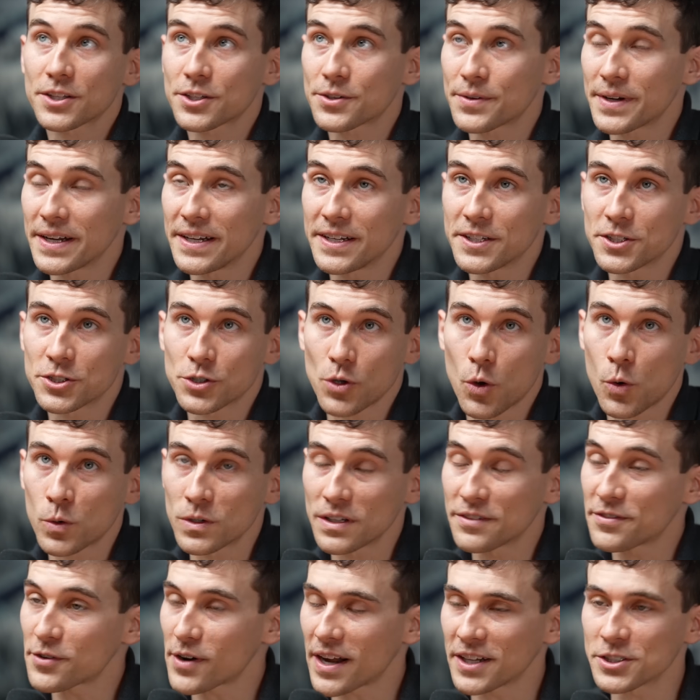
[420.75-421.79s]
a screen, it's
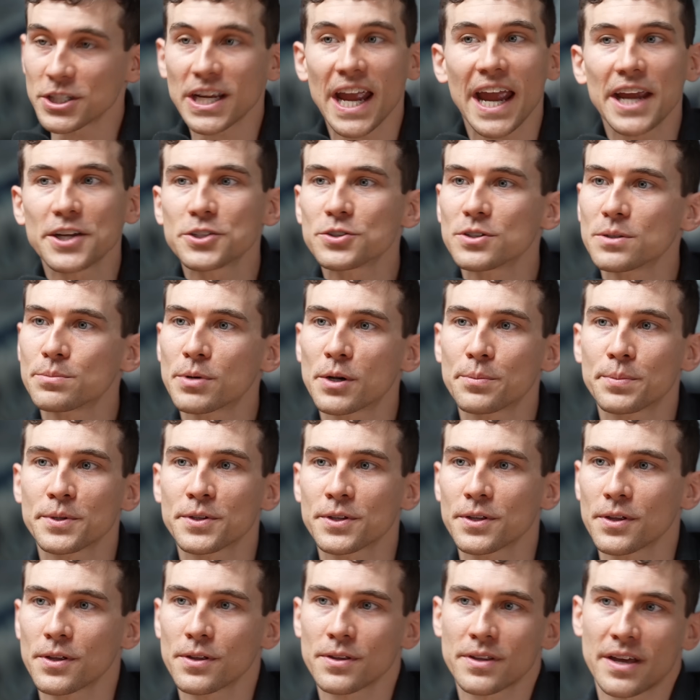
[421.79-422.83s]
only for educational
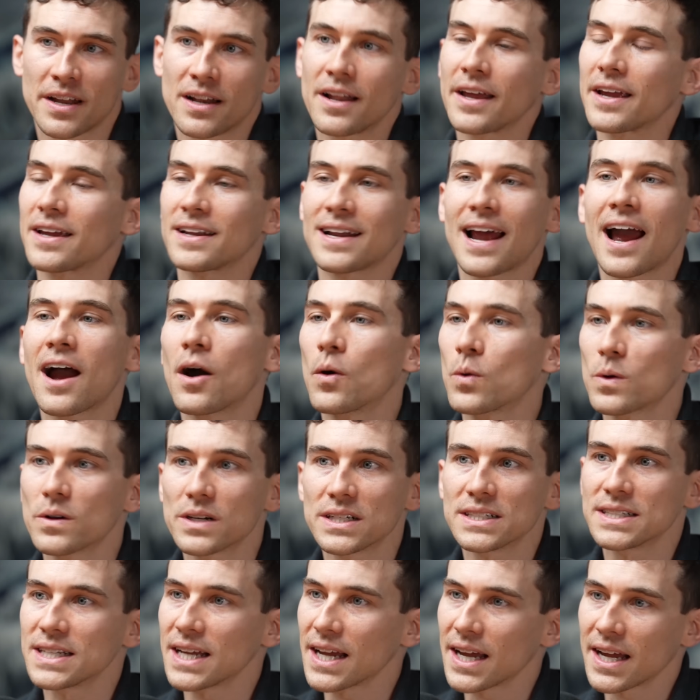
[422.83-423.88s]
purposes at like an
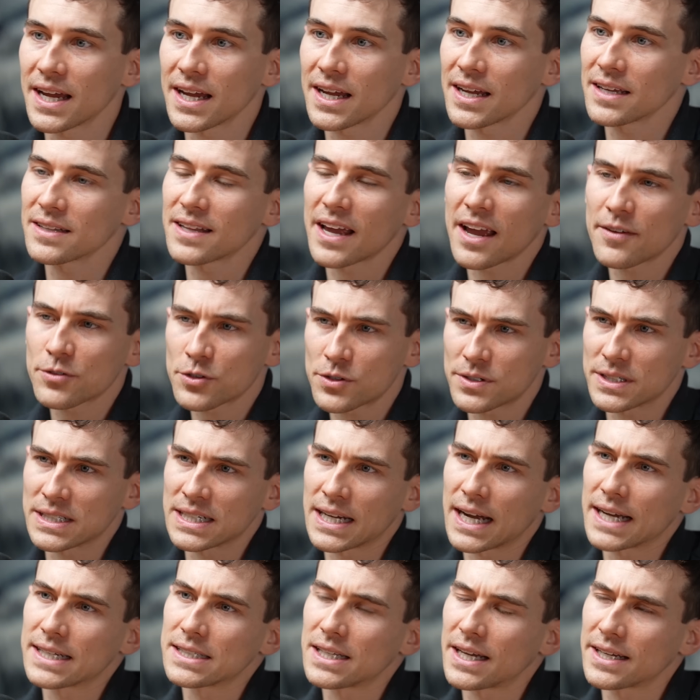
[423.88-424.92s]
hour a day. They have certain
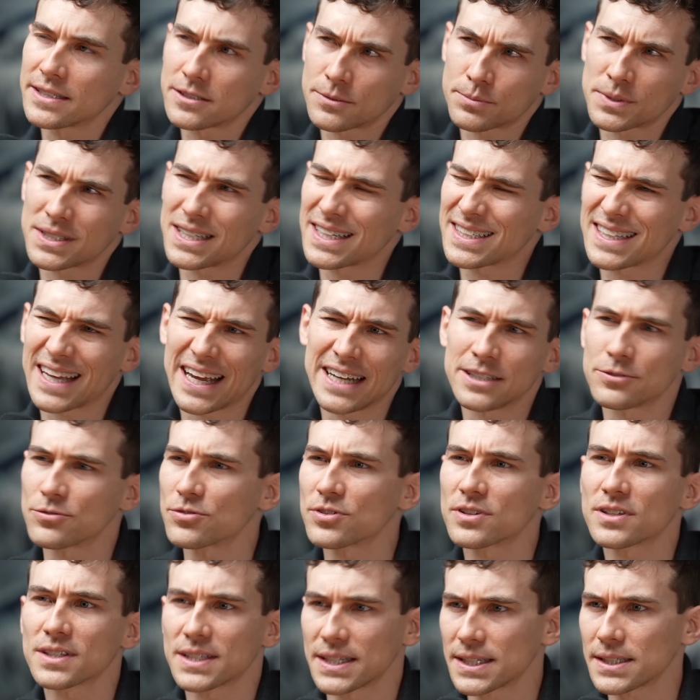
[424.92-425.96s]
guidelines up to like the age
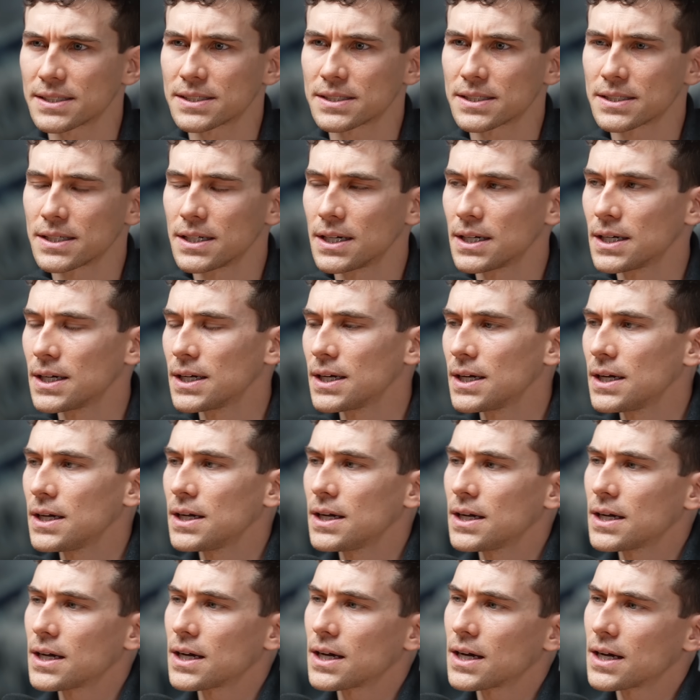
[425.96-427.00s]
of 6.
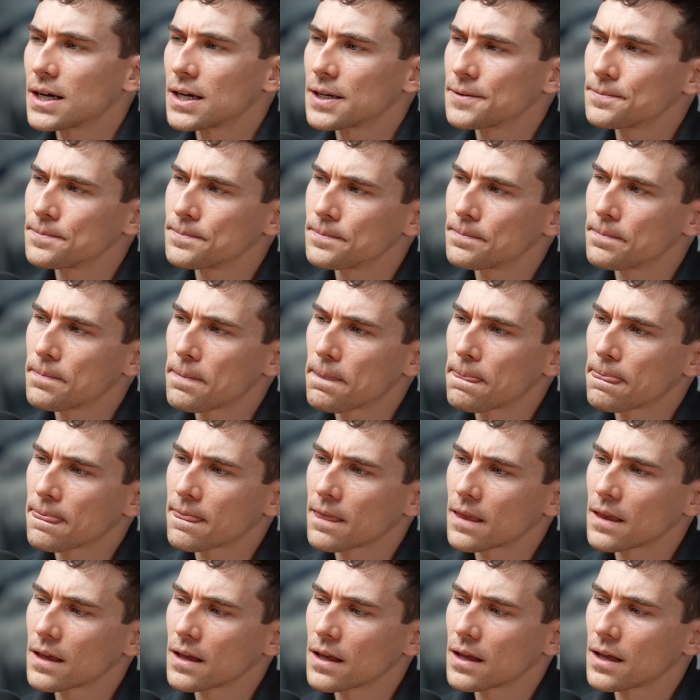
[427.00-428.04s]
Mm.
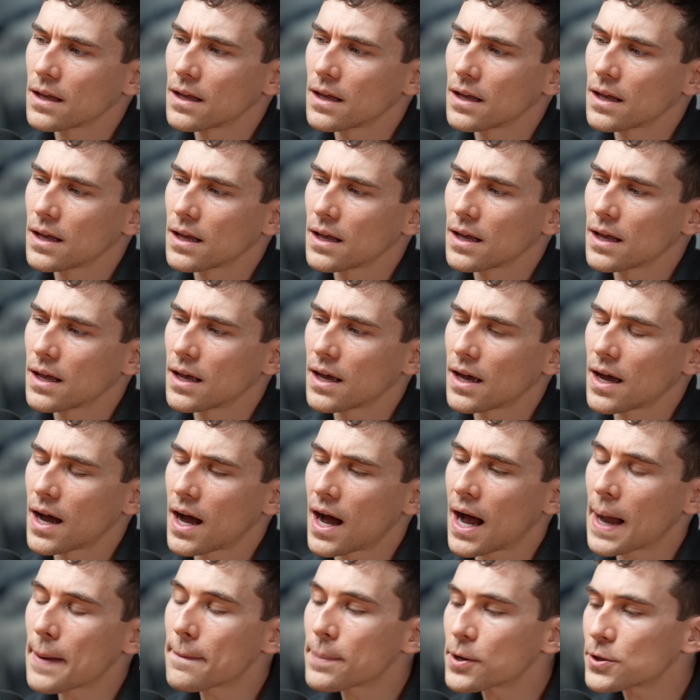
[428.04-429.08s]

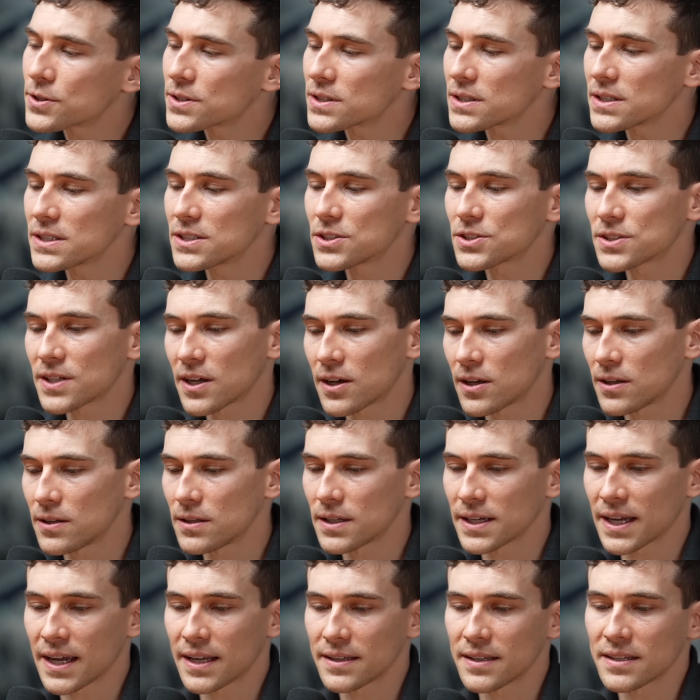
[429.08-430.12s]
I personally just
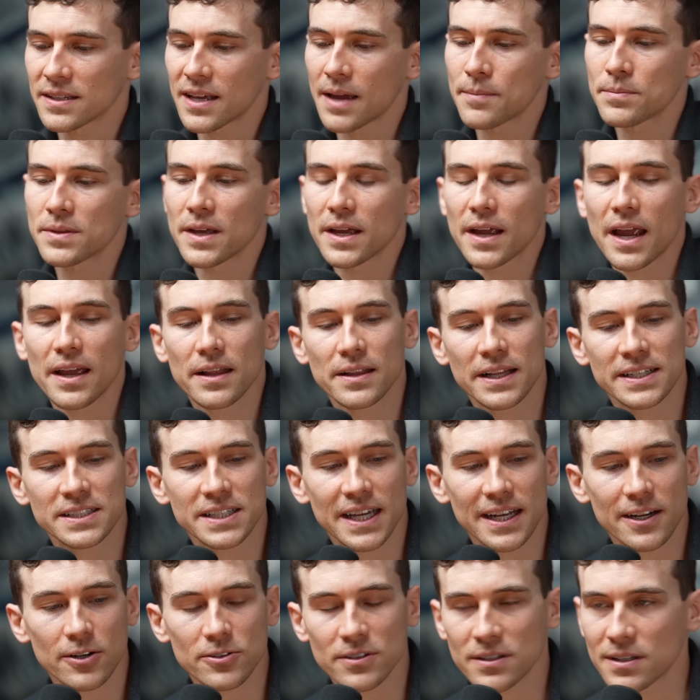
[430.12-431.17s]
tell, again, the same thing. Let's
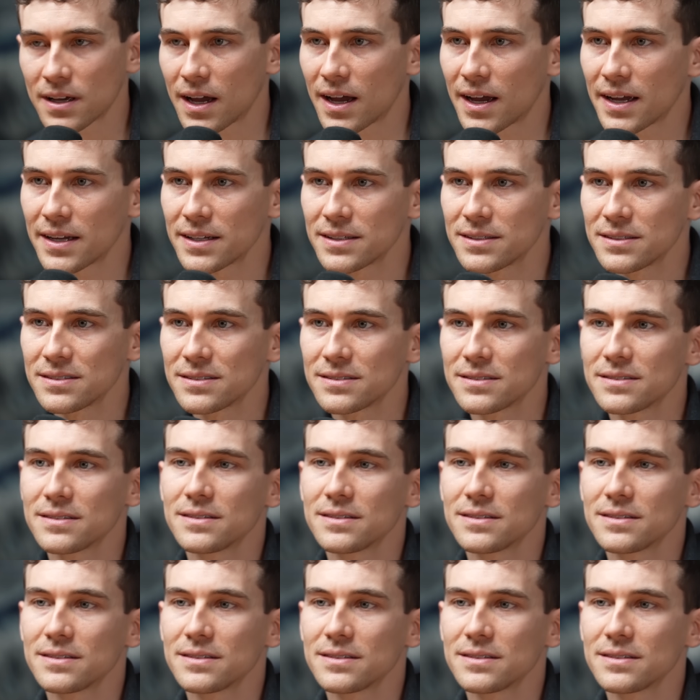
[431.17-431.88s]
get outside,